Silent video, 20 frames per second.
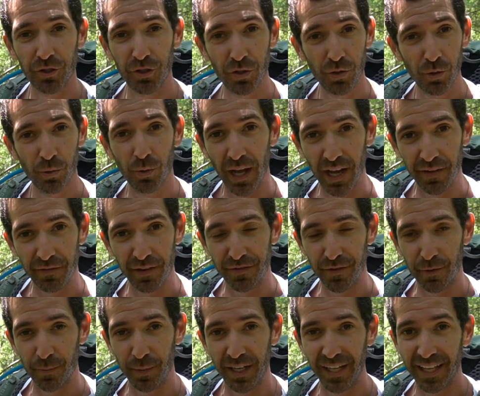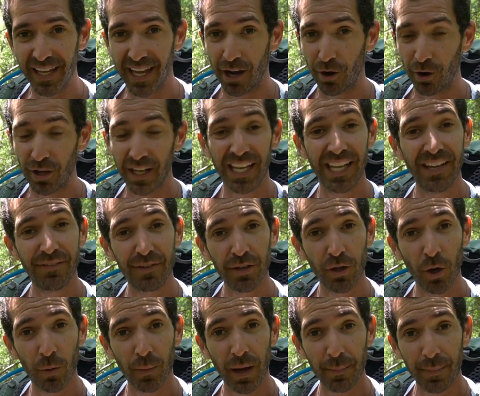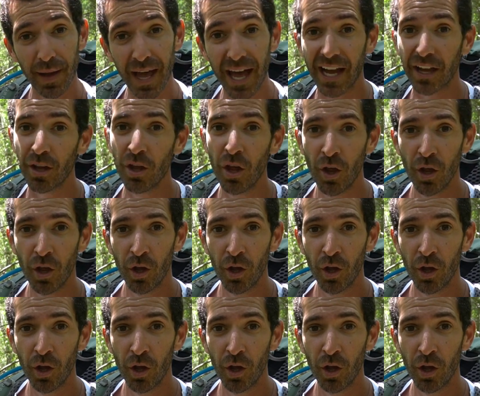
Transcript: too heavy for me to carry, even though my pack